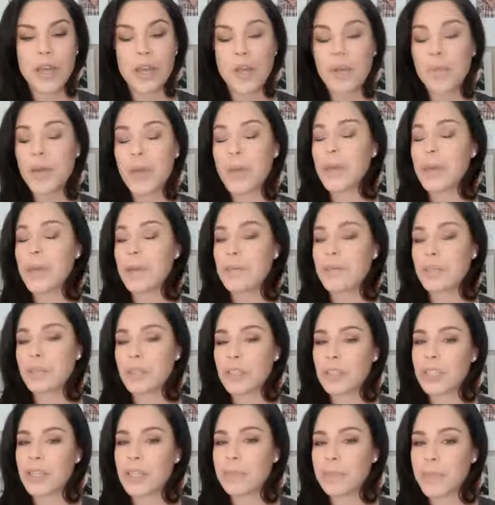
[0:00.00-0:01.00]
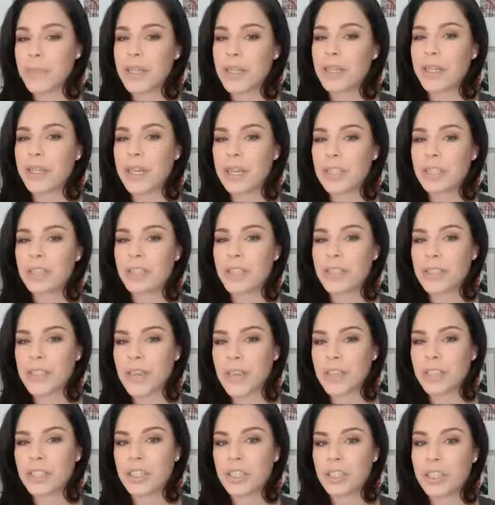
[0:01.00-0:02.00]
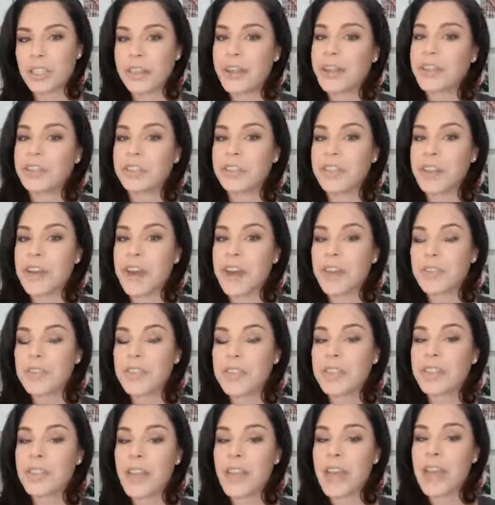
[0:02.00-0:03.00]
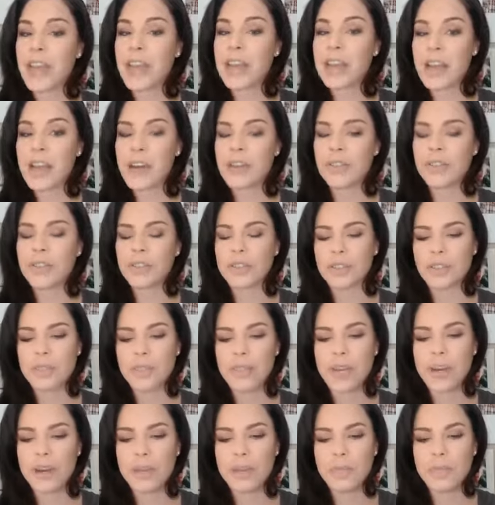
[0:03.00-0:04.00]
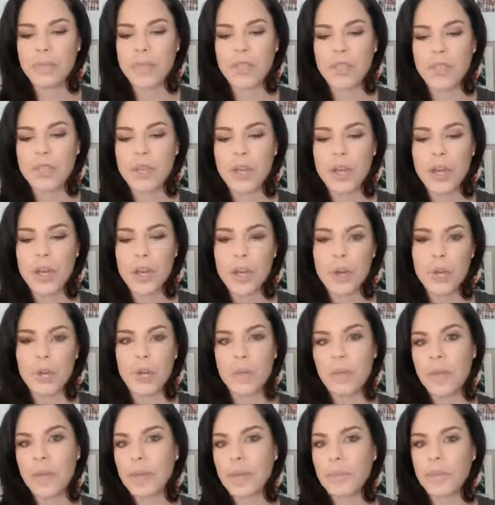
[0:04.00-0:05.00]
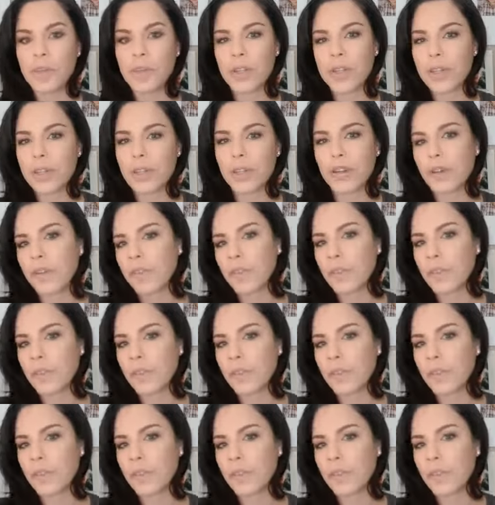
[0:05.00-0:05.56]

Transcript: You may be able to jump into that transaction and actually have a say in how it turns out, but just remember that there are